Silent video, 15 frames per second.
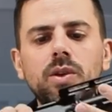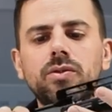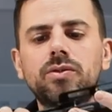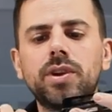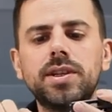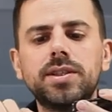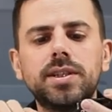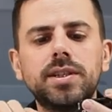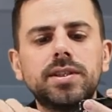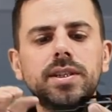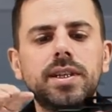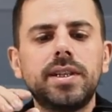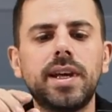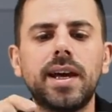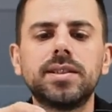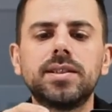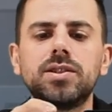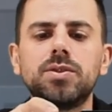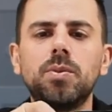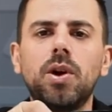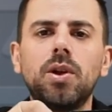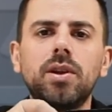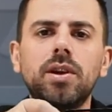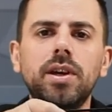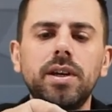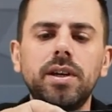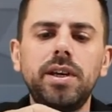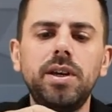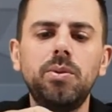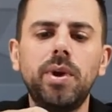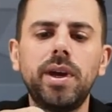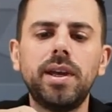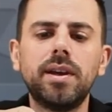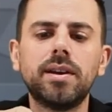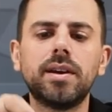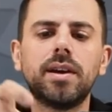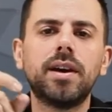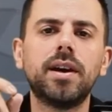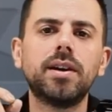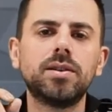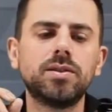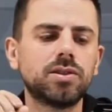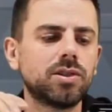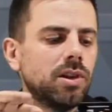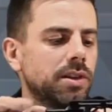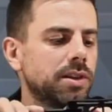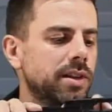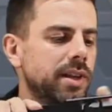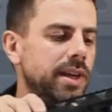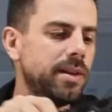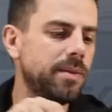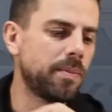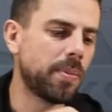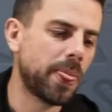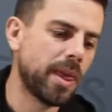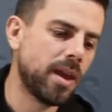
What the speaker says: For instance, it has a small keyway slotted in,